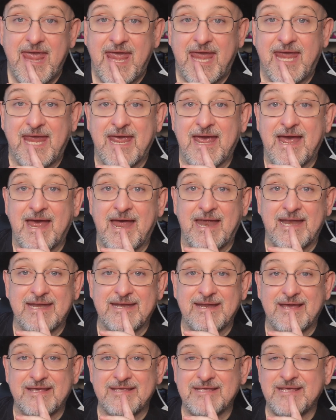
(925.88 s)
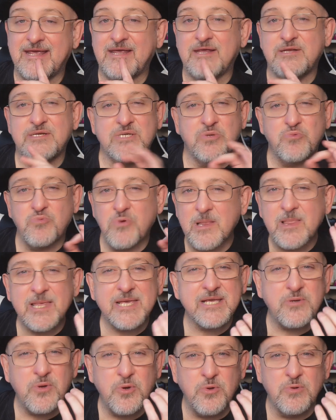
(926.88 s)
And it's
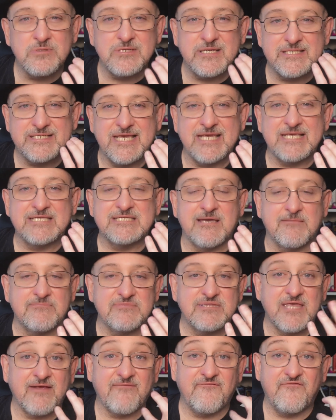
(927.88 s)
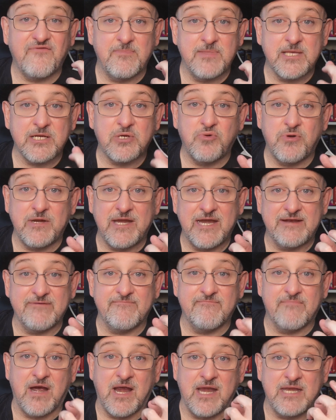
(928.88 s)
really cool to see something from the creative
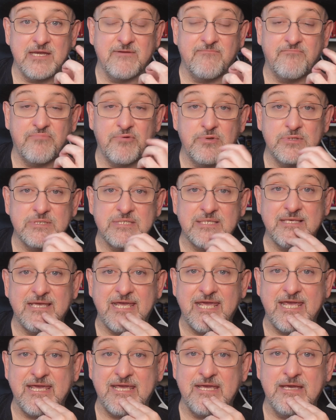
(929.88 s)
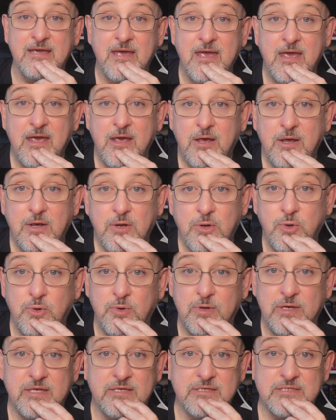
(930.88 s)
mind of Bruce Lee,
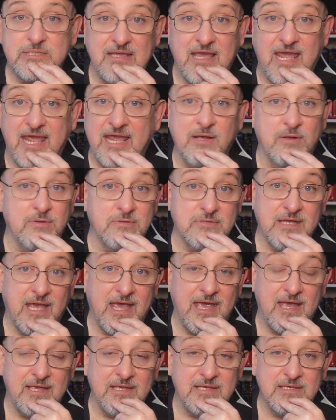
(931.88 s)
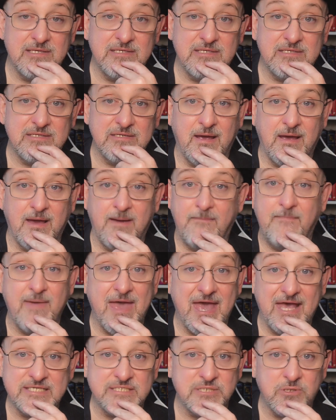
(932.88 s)
who is hailed as a
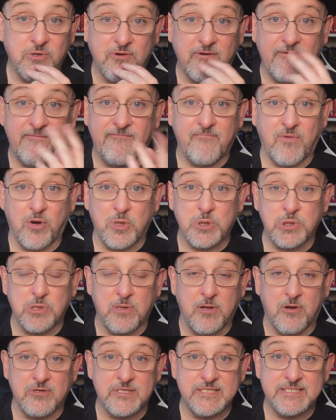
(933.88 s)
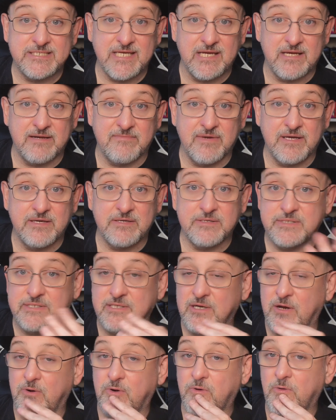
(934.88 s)
master of martial arts cinema.
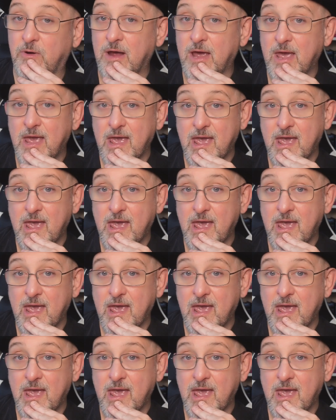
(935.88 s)
So